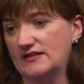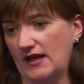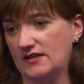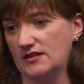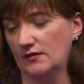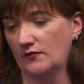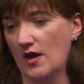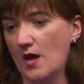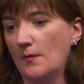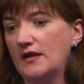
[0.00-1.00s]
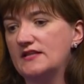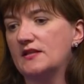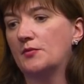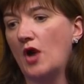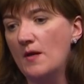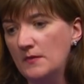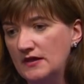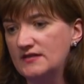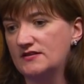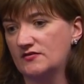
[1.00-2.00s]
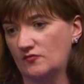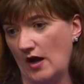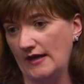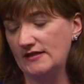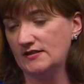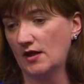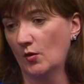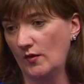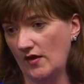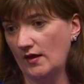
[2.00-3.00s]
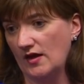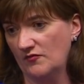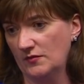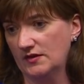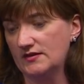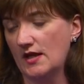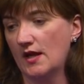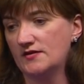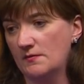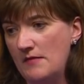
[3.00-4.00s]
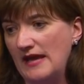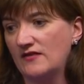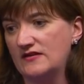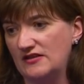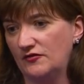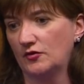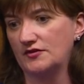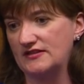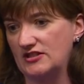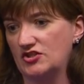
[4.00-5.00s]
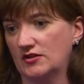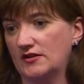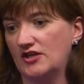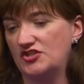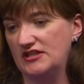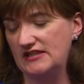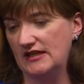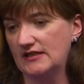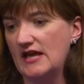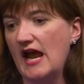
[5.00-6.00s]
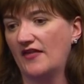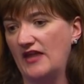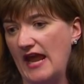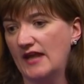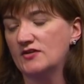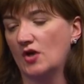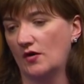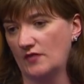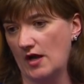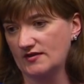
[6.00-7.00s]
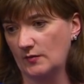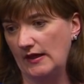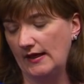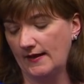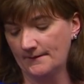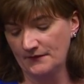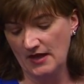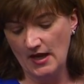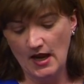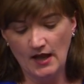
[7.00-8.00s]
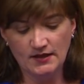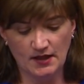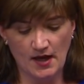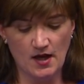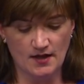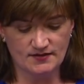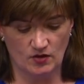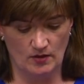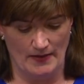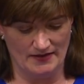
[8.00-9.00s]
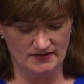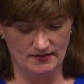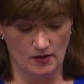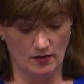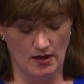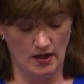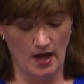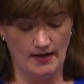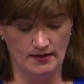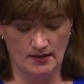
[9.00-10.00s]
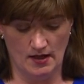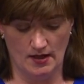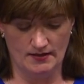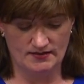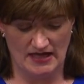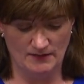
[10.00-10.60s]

executive, but it is the Prime Minister's right with her government to make the difficult decision that she did at the end of last week. Can I ask her about a line in her